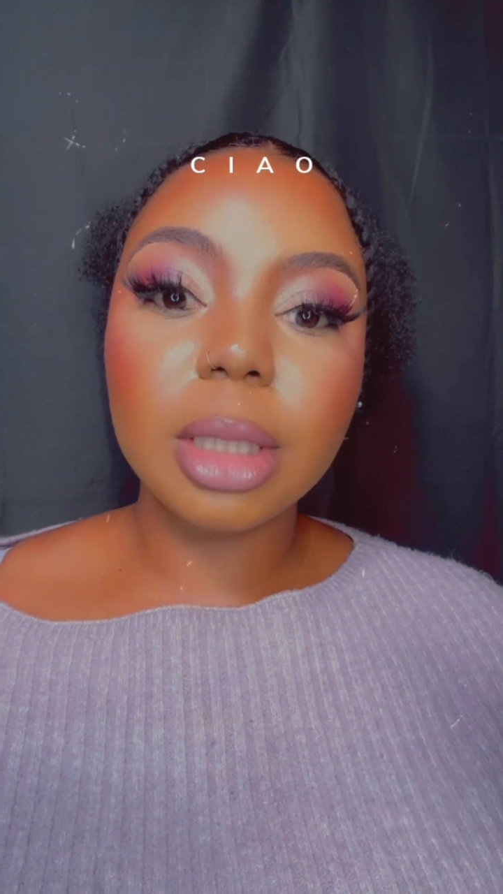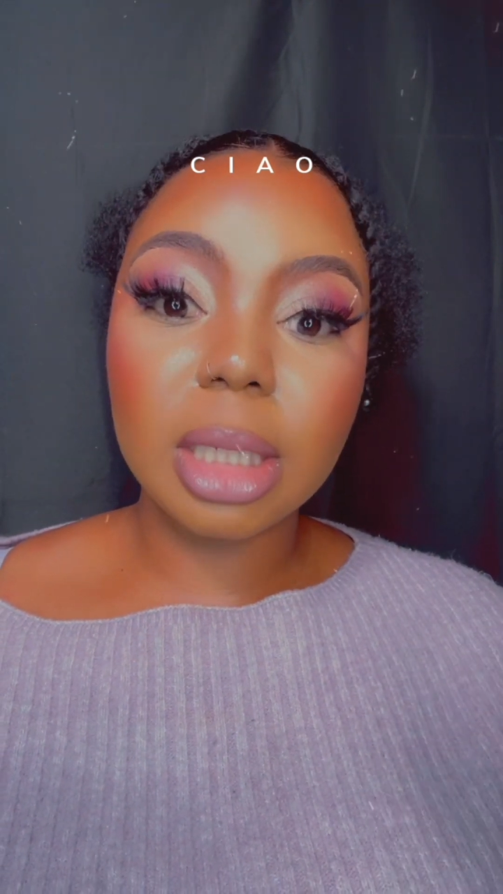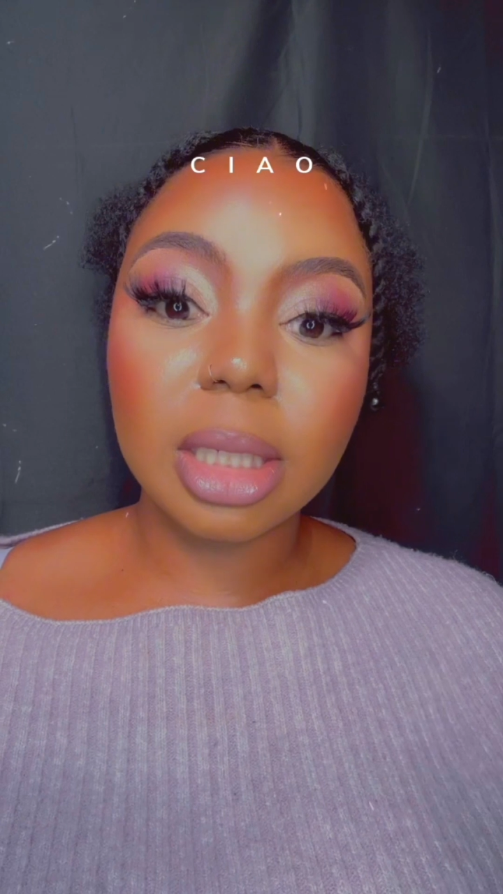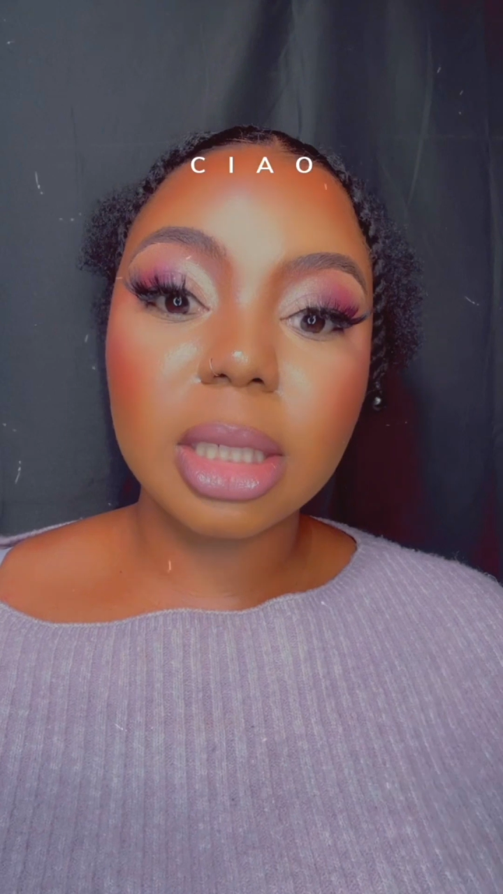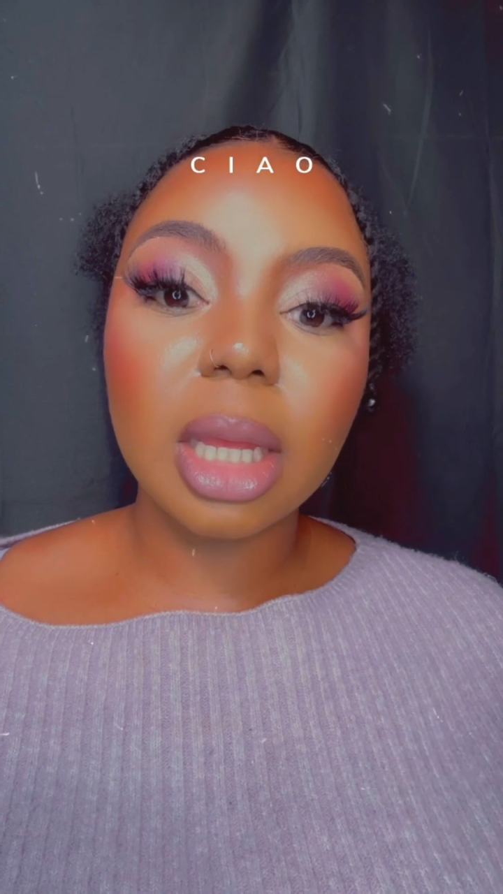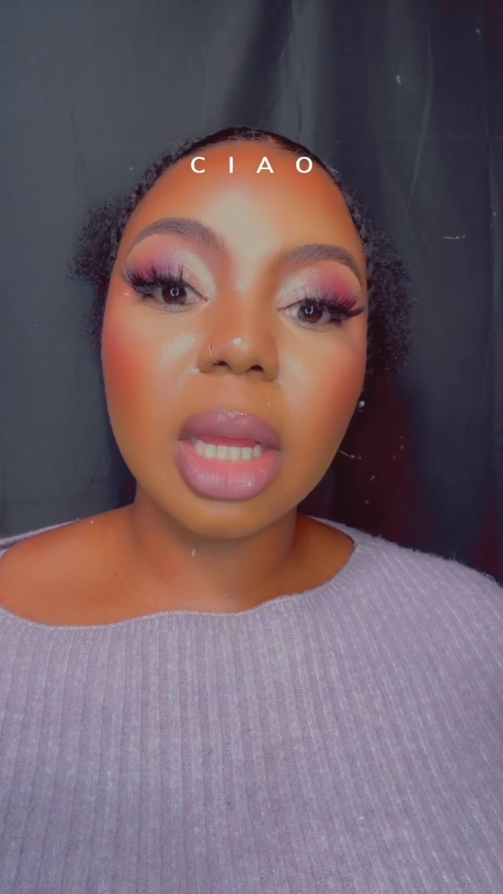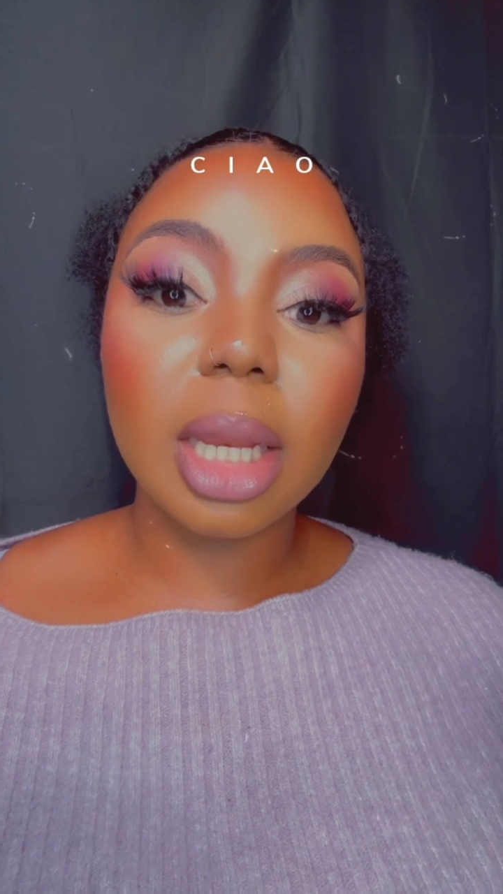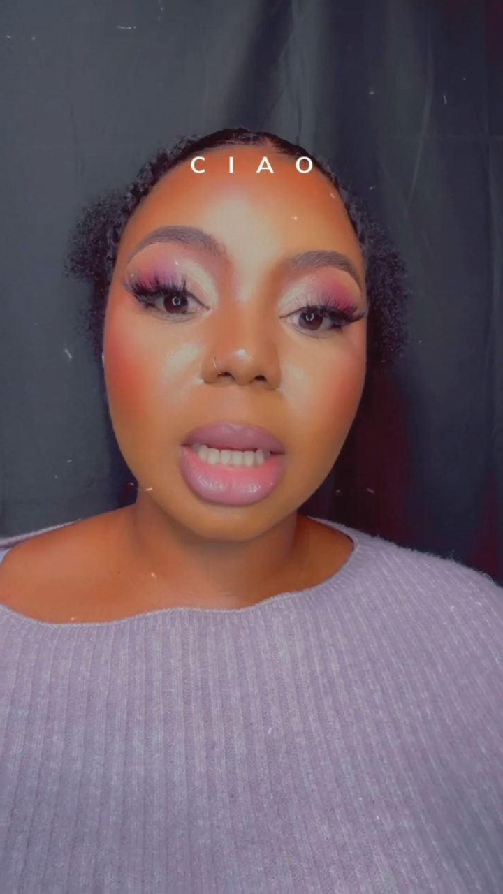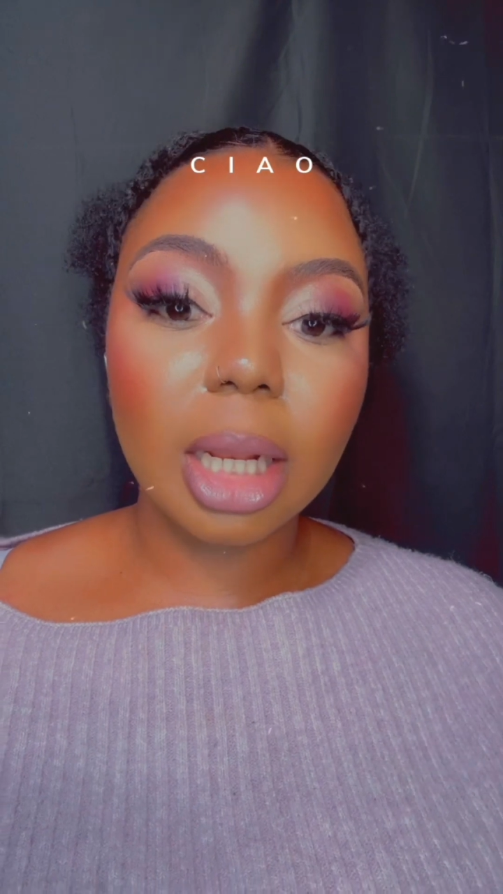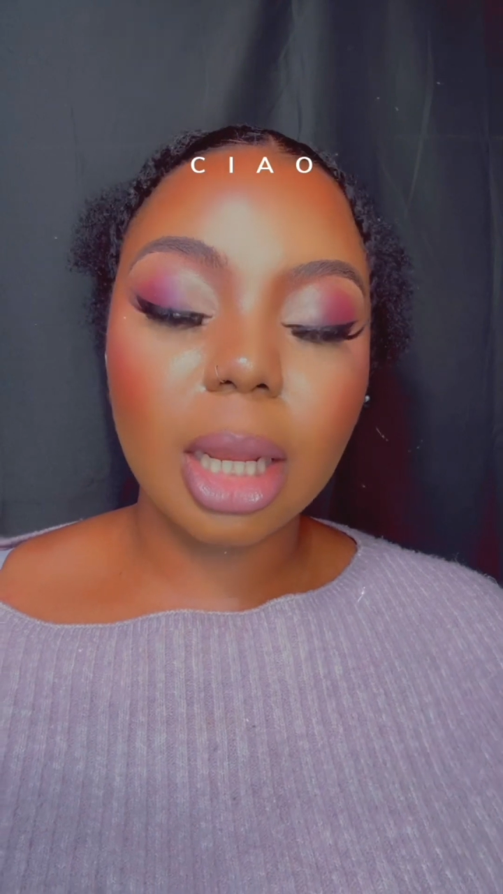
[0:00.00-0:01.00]
detail
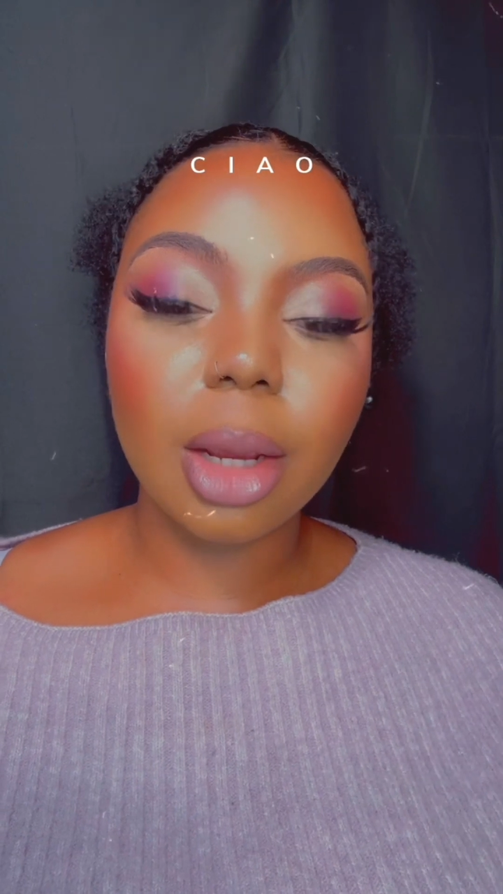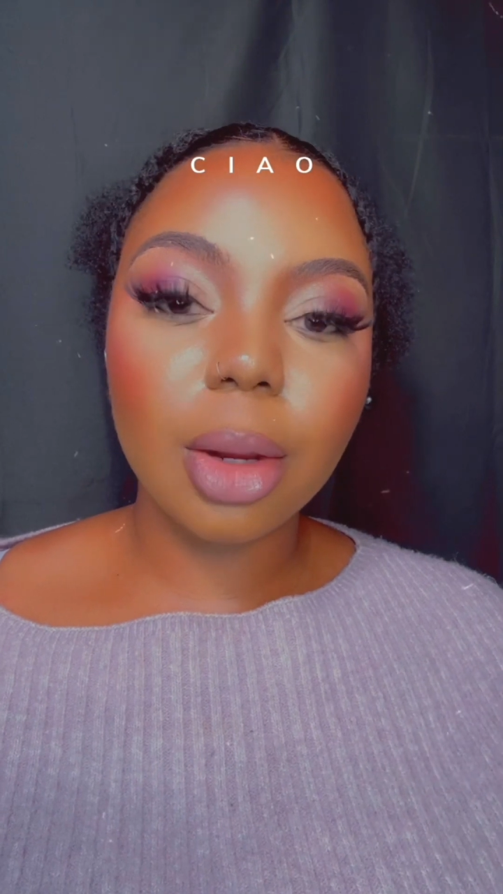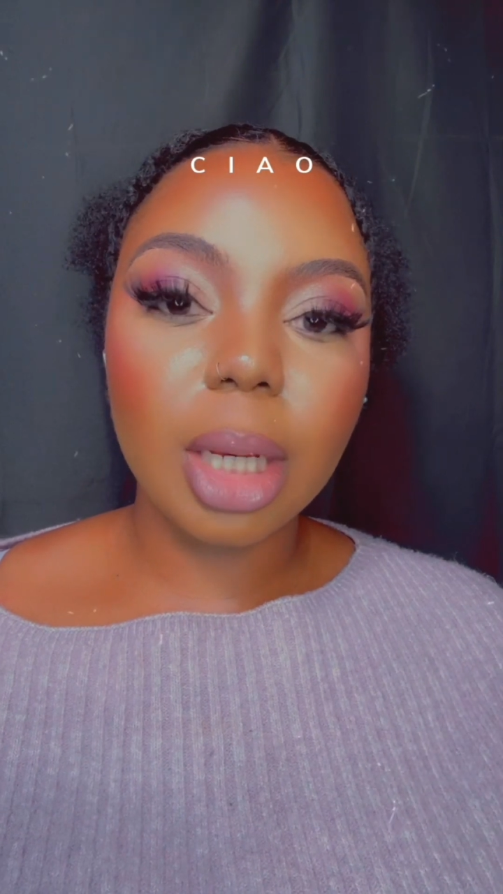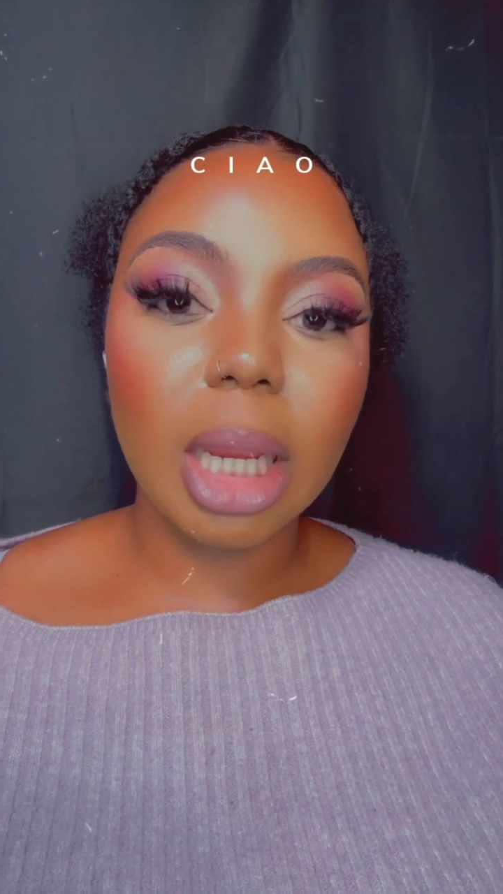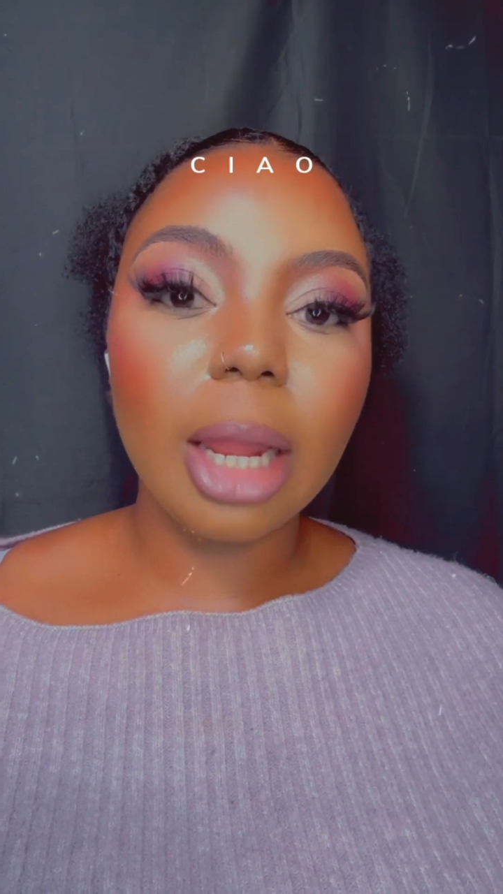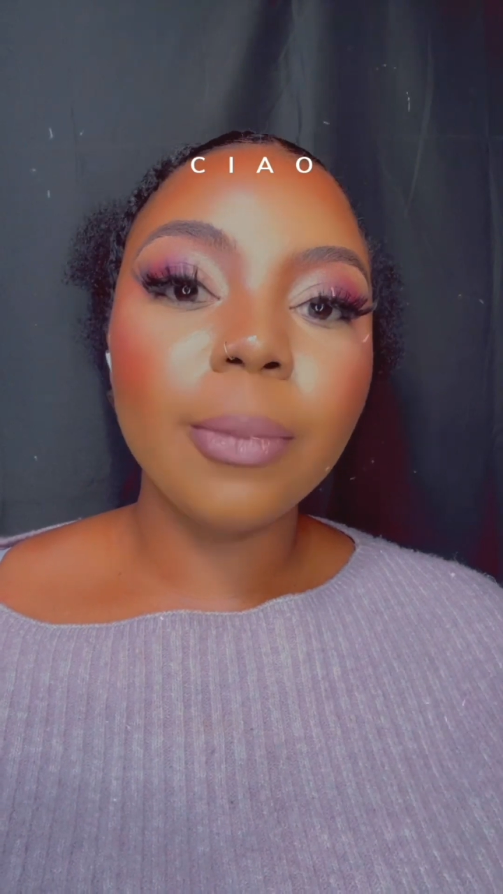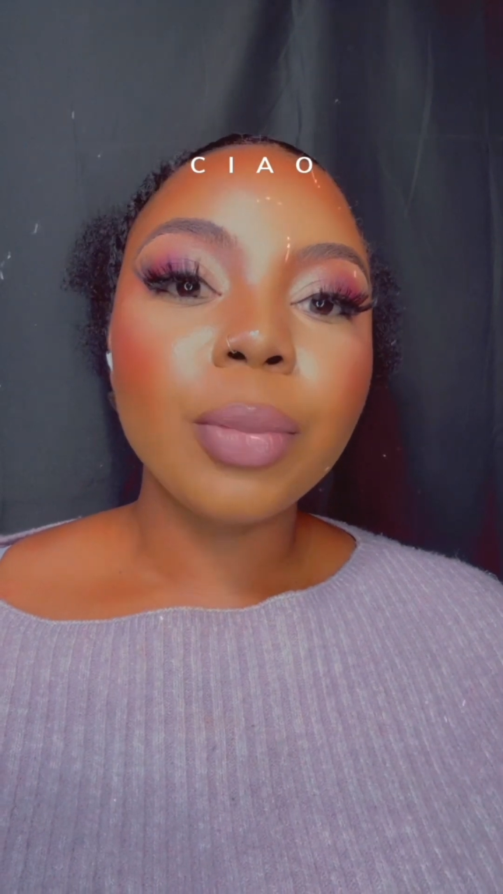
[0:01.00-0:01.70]
and clarity.